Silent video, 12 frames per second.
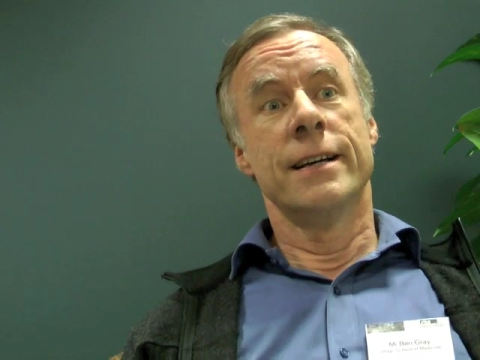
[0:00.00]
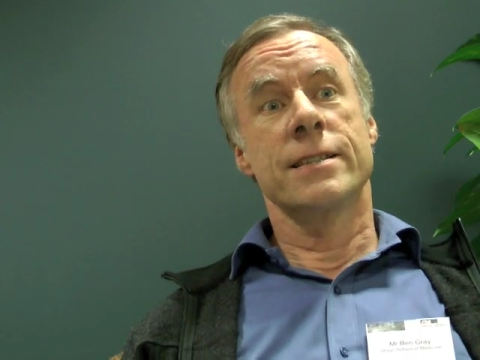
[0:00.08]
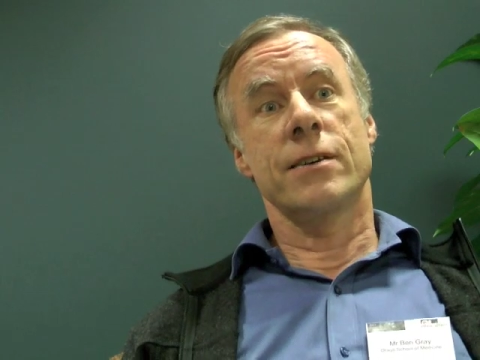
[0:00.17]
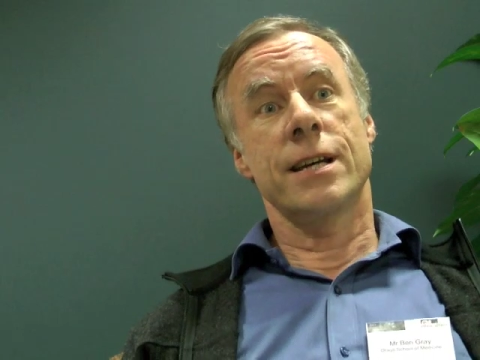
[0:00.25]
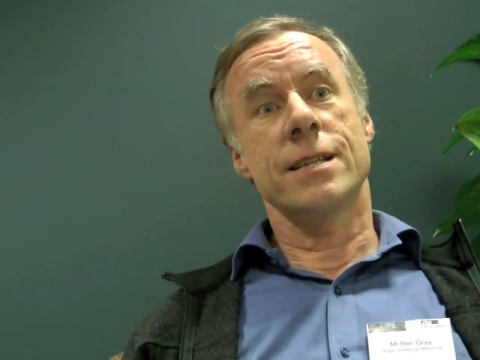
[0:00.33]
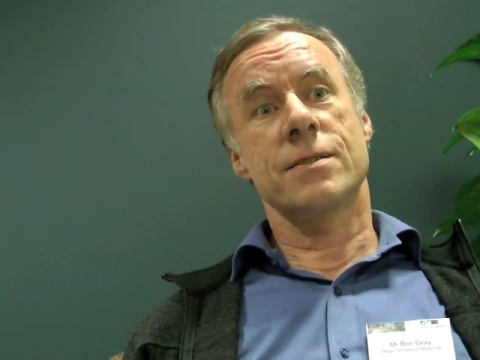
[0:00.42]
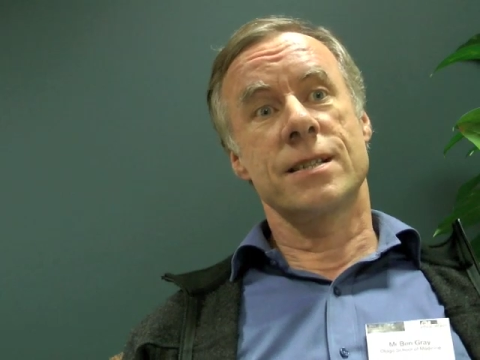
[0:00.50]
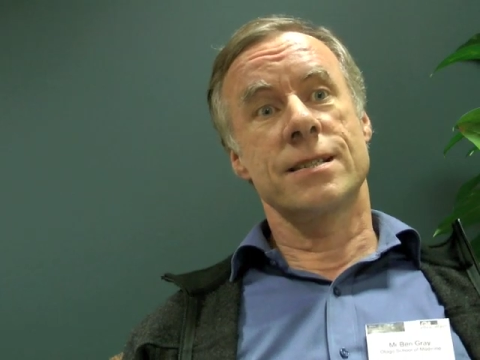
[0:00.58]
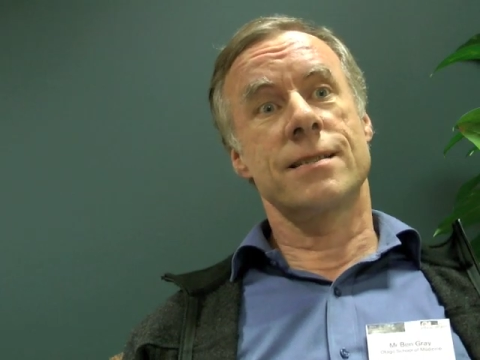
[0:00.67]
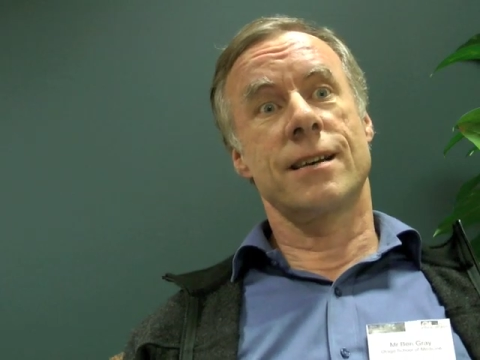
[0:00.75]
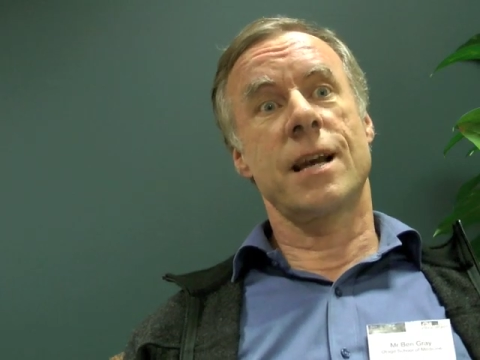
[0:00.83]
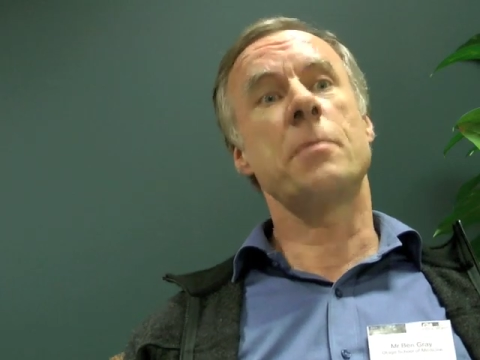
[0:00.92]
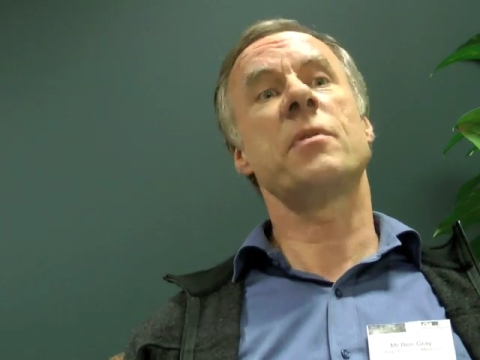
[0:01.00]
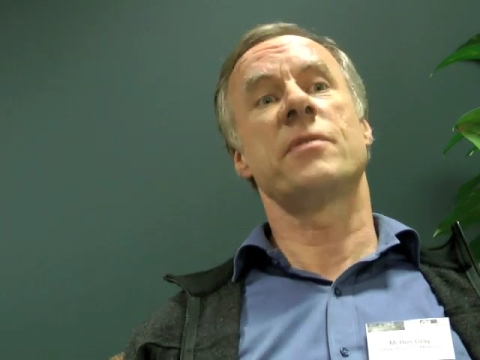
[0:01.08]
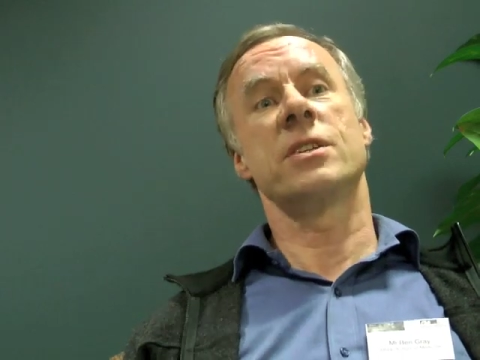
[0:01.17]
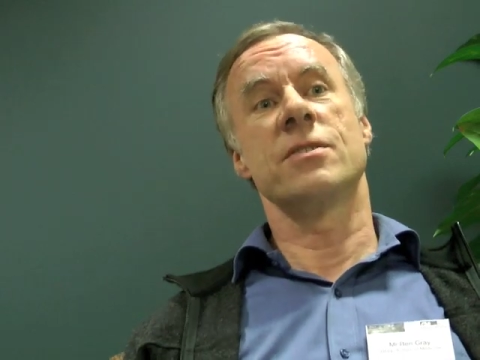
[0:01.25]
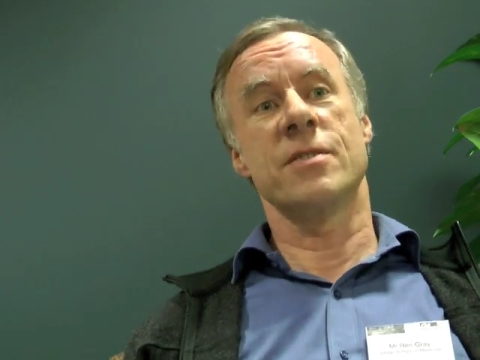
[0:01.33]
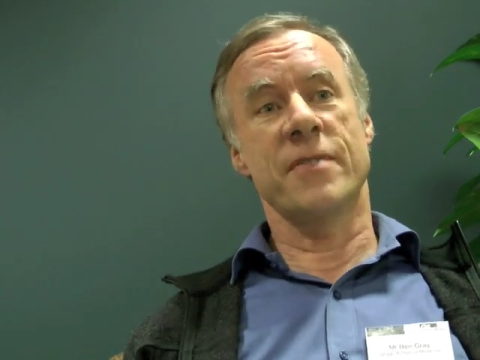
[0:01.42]
So I guess there's a couple of
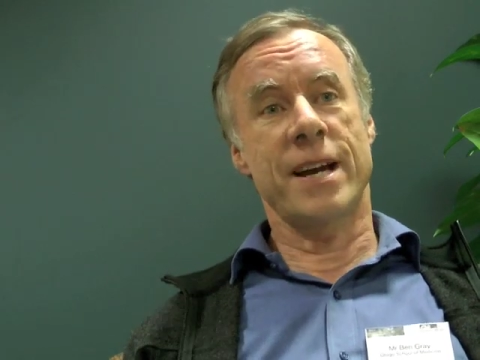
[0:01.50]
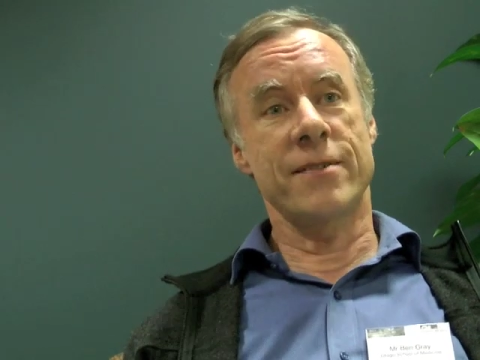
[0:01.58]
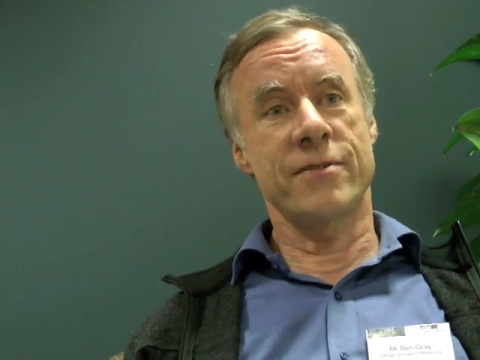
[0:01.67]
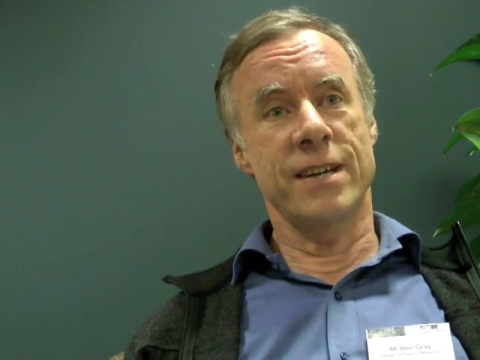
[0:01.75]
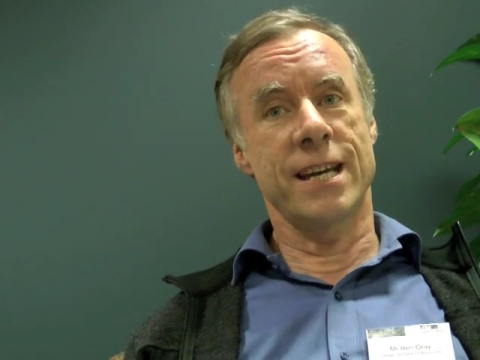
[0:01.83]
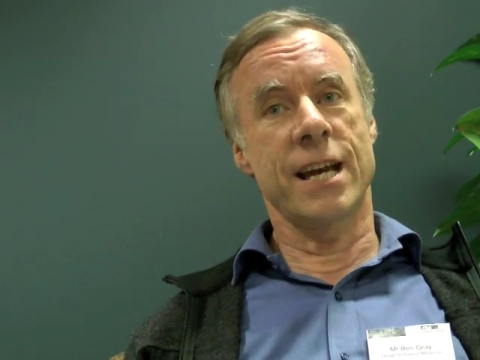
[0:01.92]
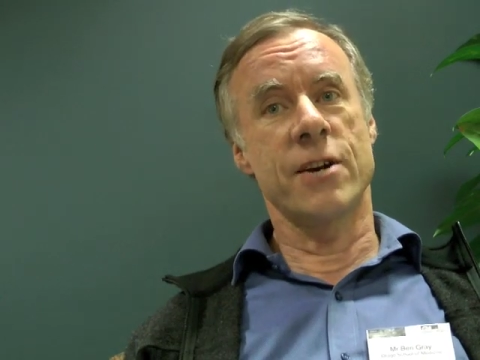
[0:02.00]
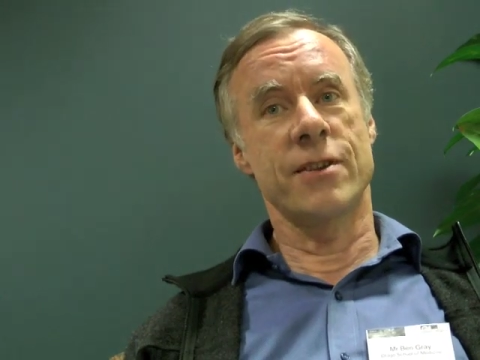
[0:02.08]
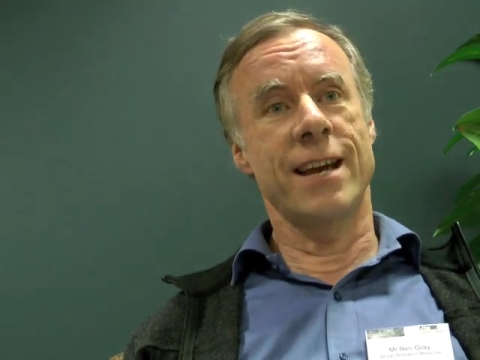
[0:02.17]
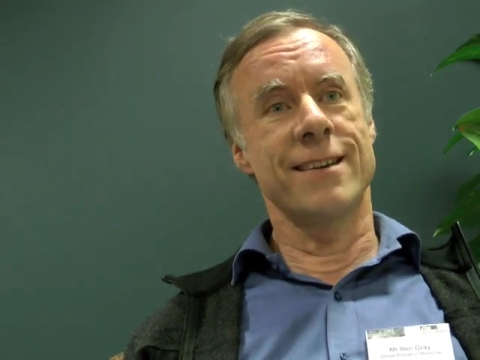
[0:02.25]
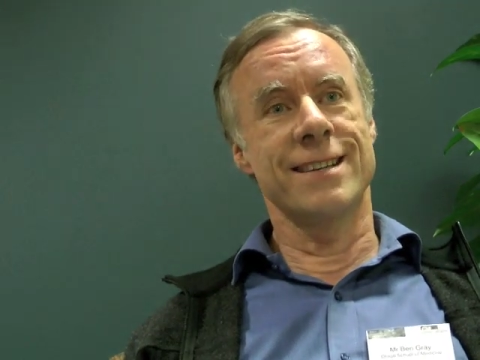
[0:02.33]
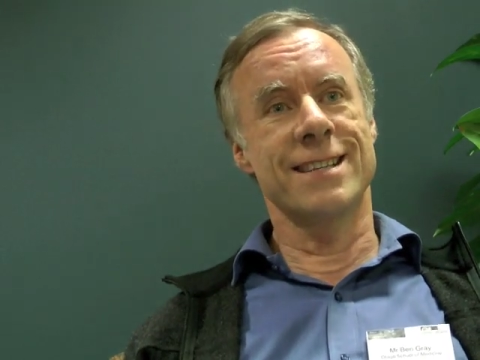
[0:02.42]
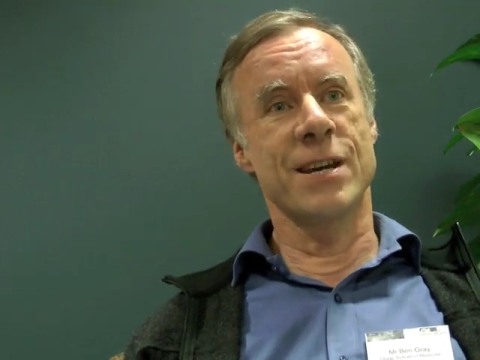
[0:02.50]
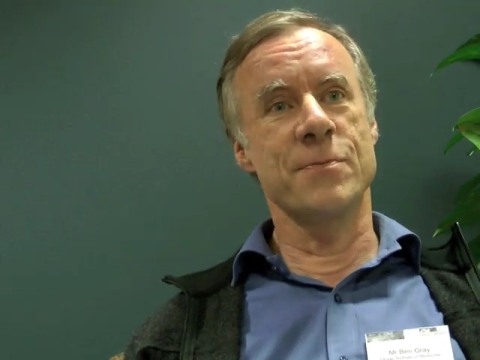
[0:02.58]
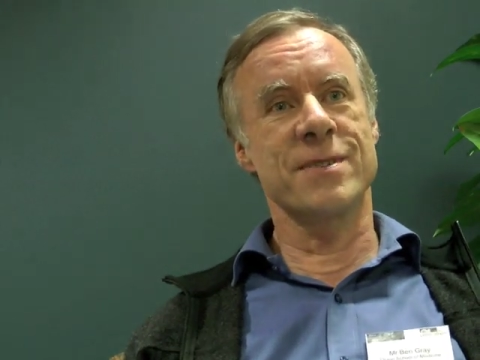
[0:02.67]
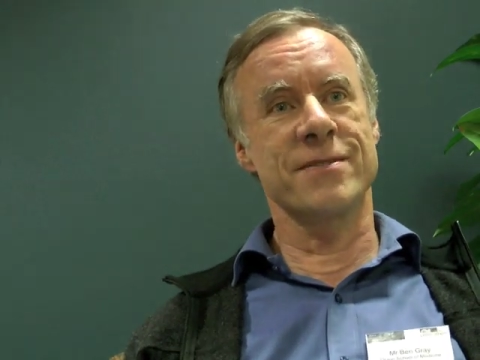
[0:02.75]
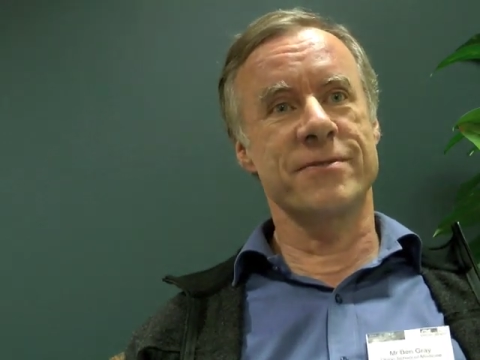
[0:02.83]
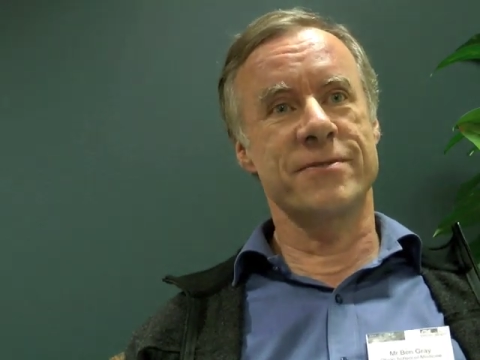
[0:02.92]
issues about fair go there in
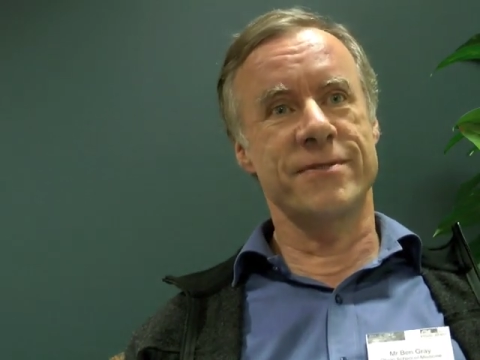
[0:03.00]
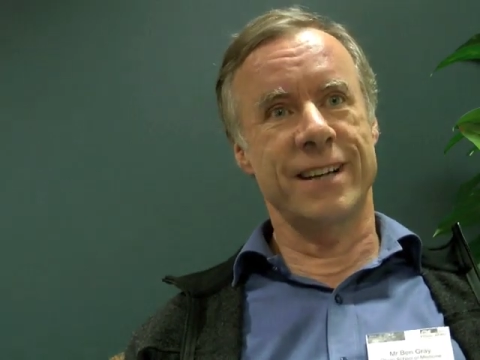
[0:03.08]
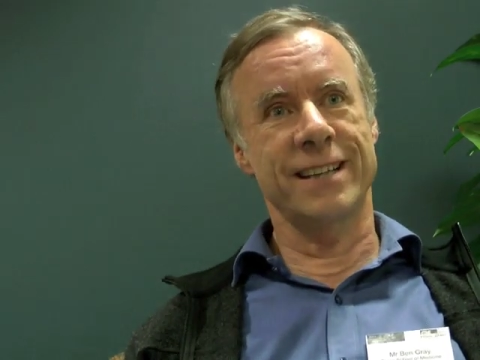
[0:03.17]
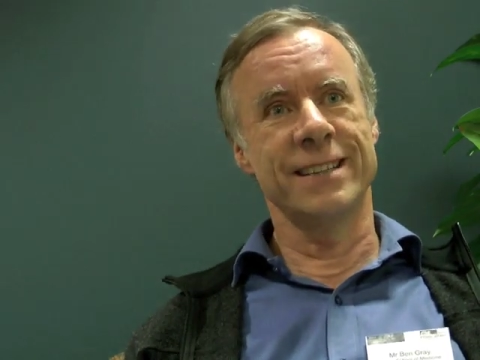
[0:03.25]
terms of